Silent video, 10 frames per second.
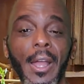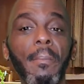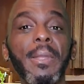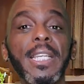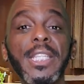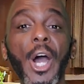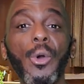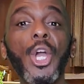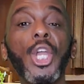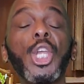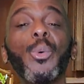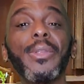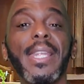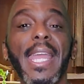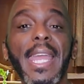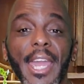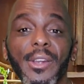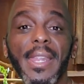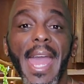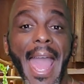Please note, you will need
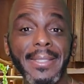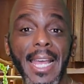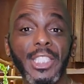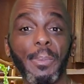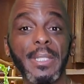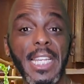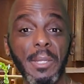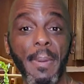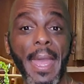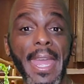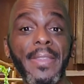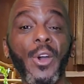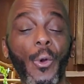internet access to participate in